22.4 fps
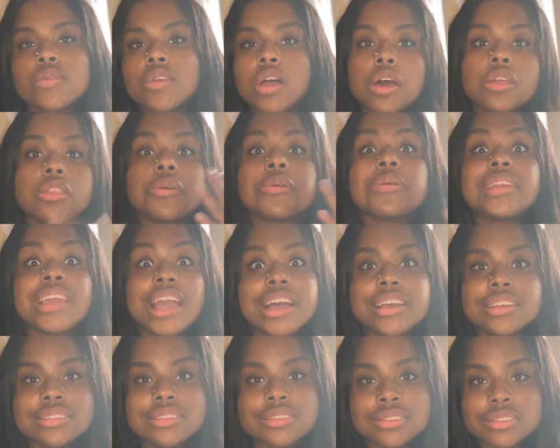Although,
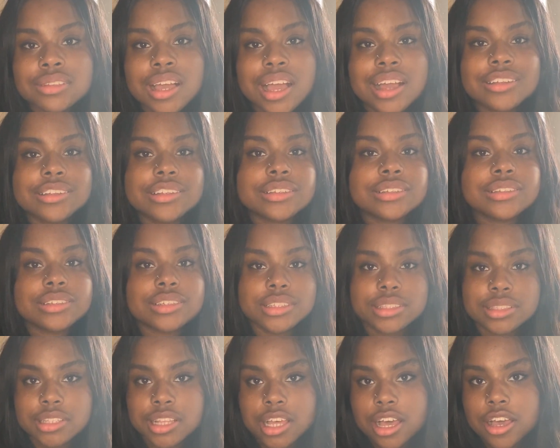yes, I did it
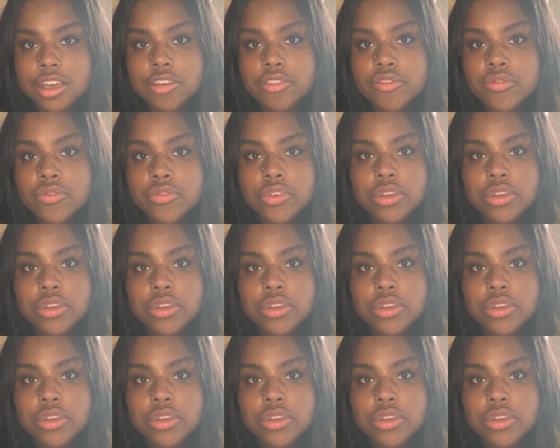in love.